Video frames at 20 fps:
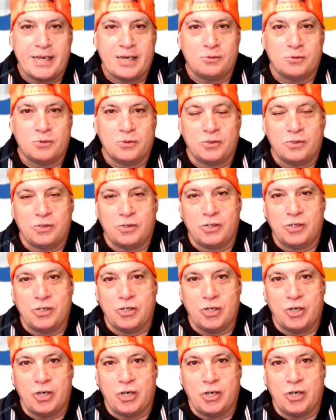Now,
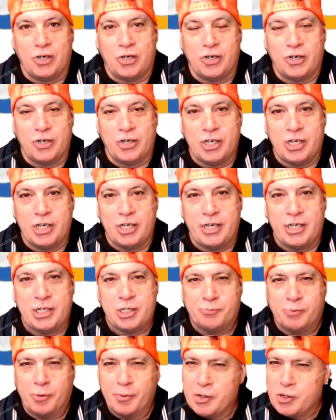
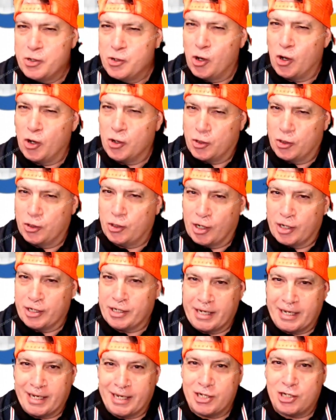it's probably not a good
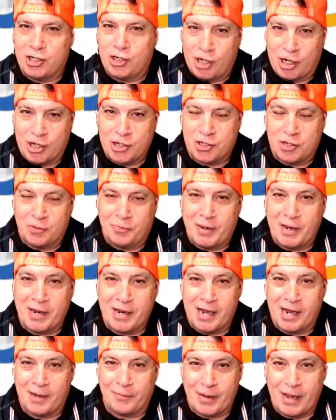idea just to
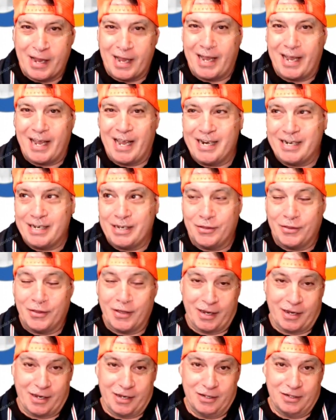pick up
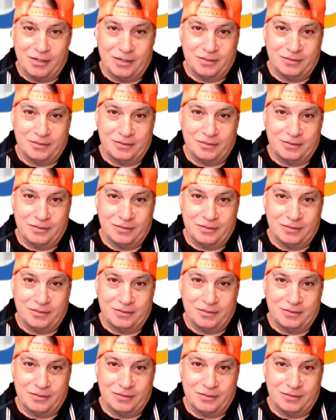anything,